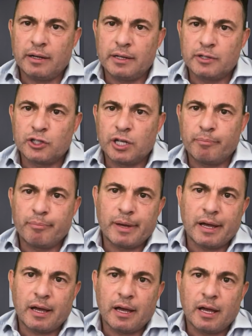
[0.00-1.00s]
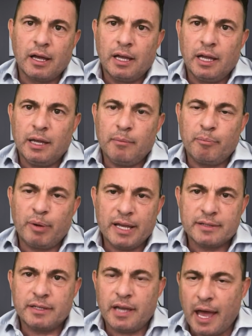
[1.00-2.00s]
partnership in
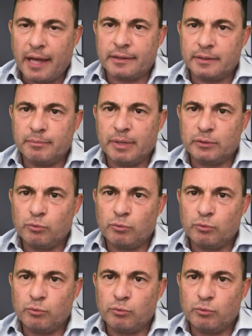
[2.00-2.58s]
place yet,